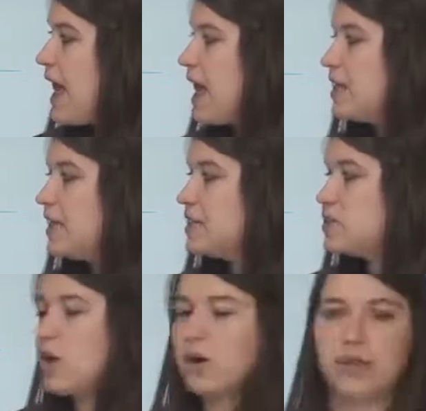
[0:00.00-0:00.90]
and
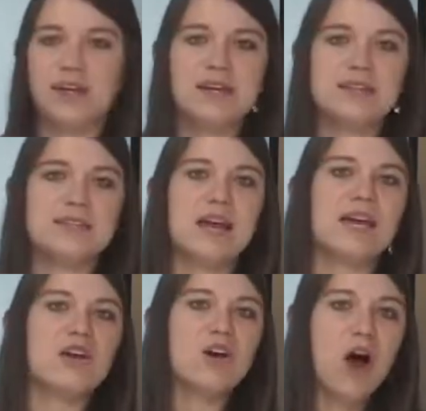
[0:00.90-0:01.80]
these are things
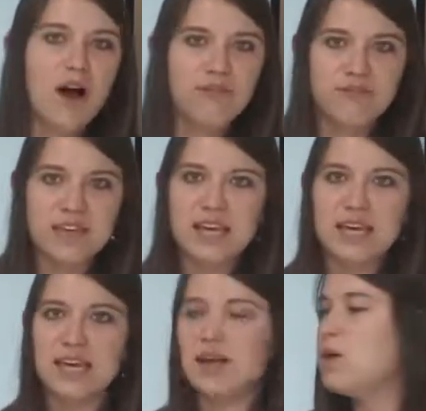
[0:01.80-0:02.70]
like coffee,